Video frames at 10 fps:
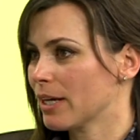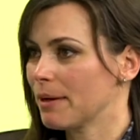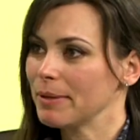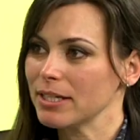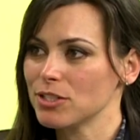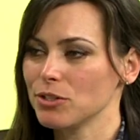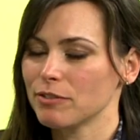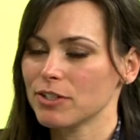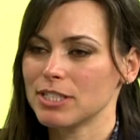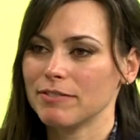coming to
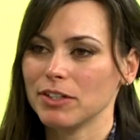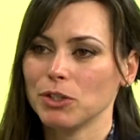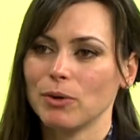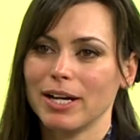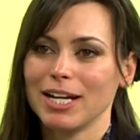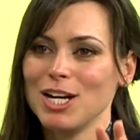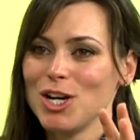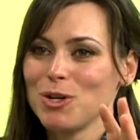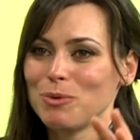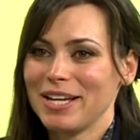University of Illinois
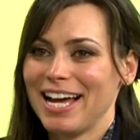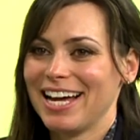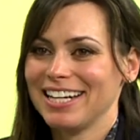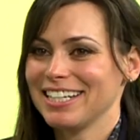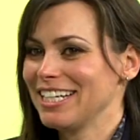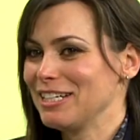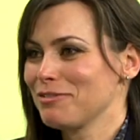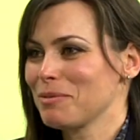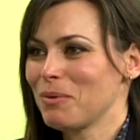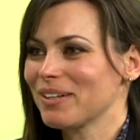we had a need
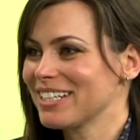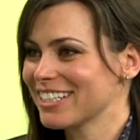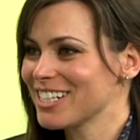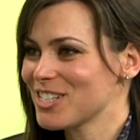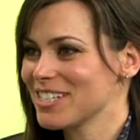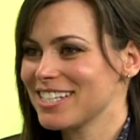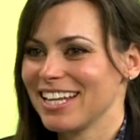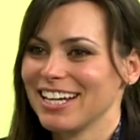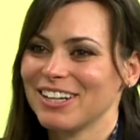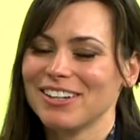for more technicians
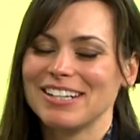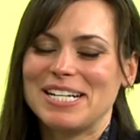there.